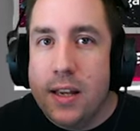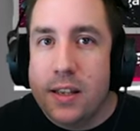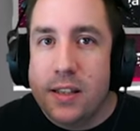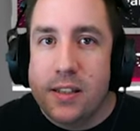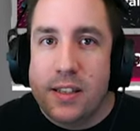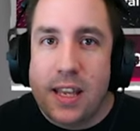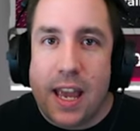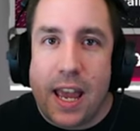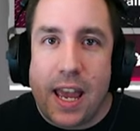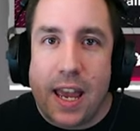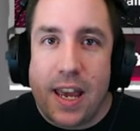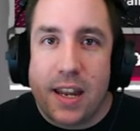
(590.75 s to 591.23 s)

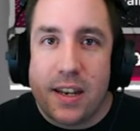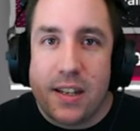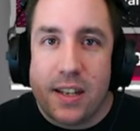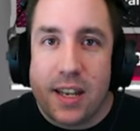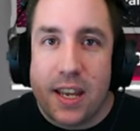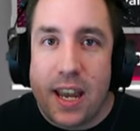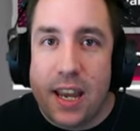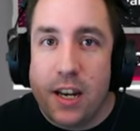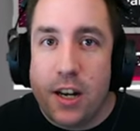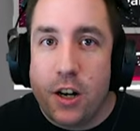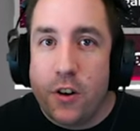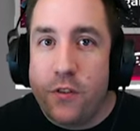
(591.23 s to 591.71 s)
Set at
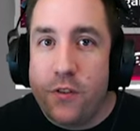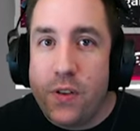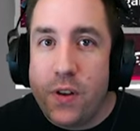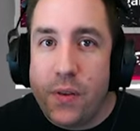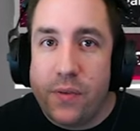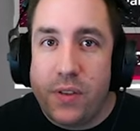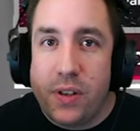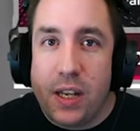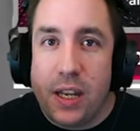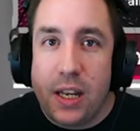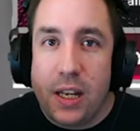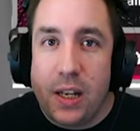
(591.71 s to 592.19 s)
ten or
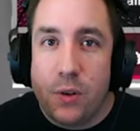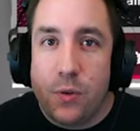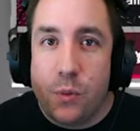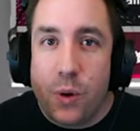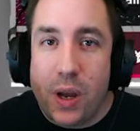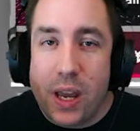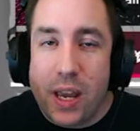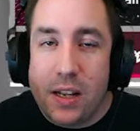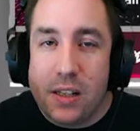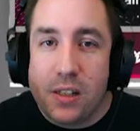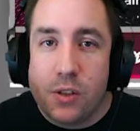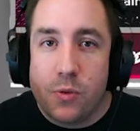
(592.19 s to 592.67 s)
fifteen
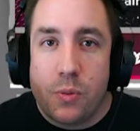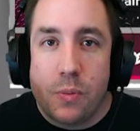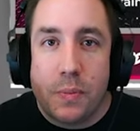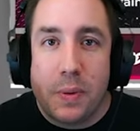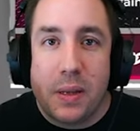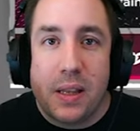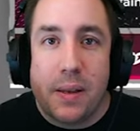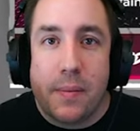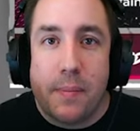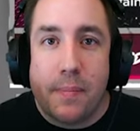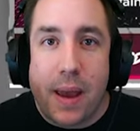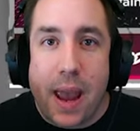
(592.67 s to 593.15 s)
wins would be
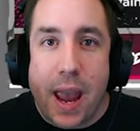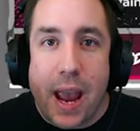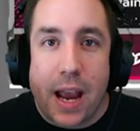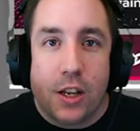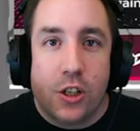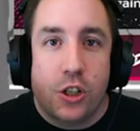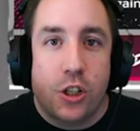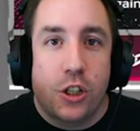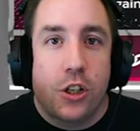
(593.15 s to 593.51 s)
the max.